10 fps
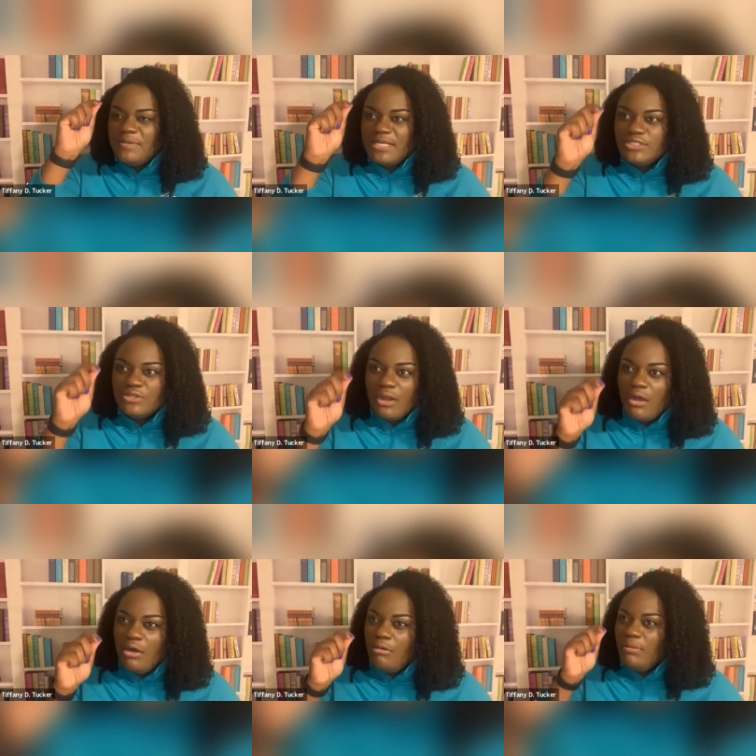because you're
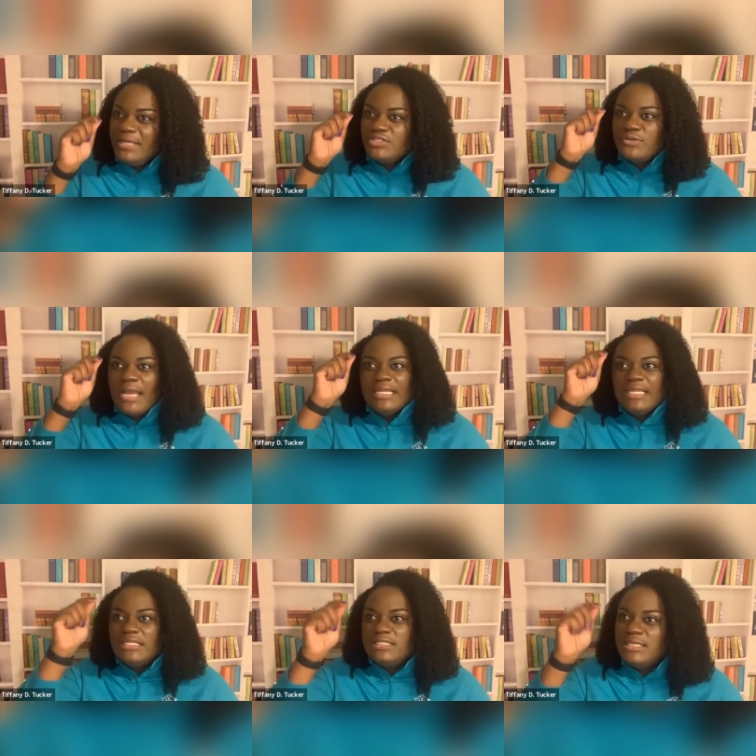always trying to
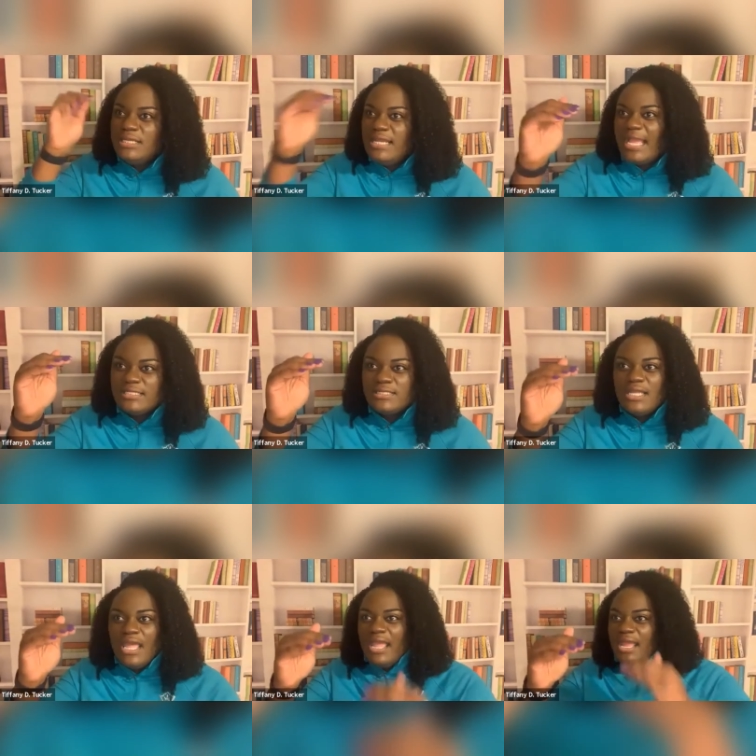get to the next
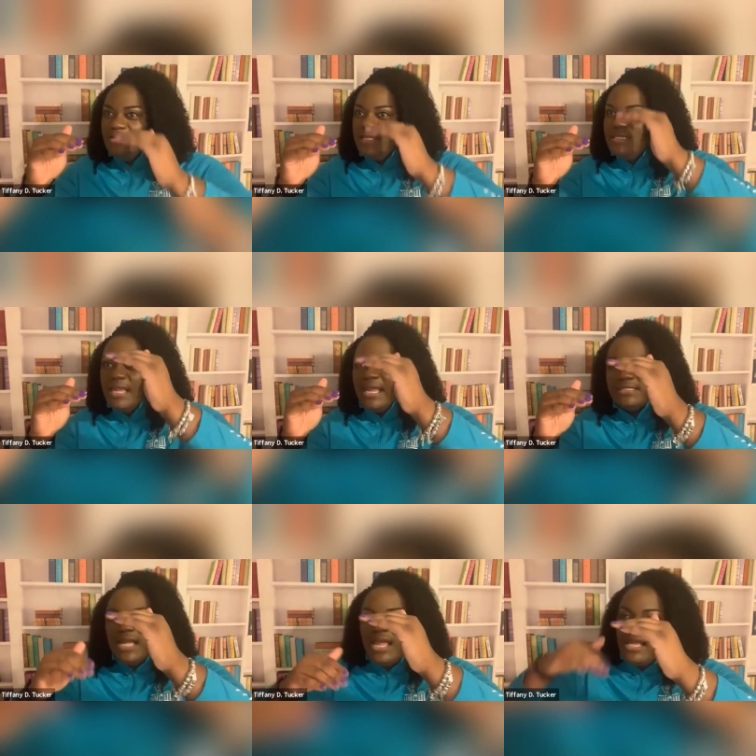and the
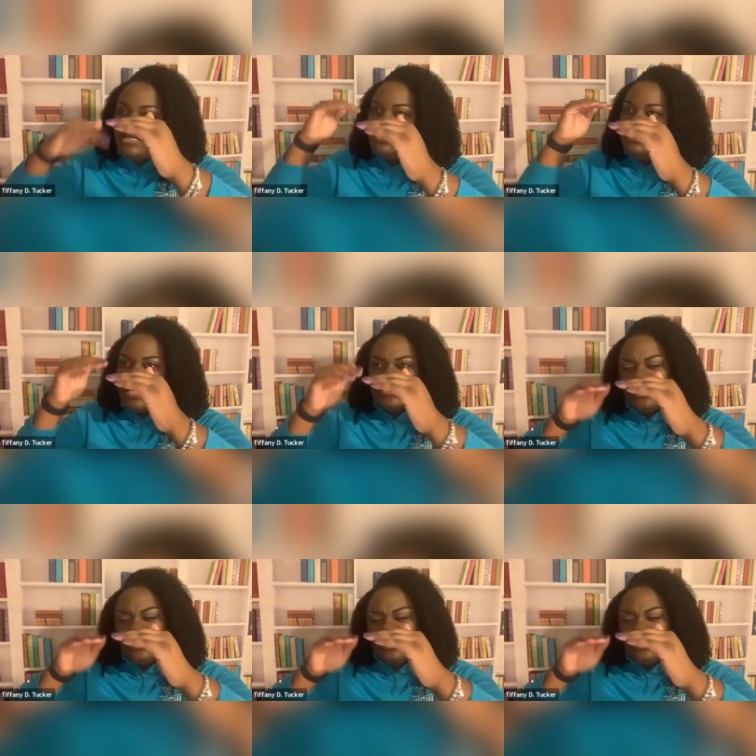next and the next.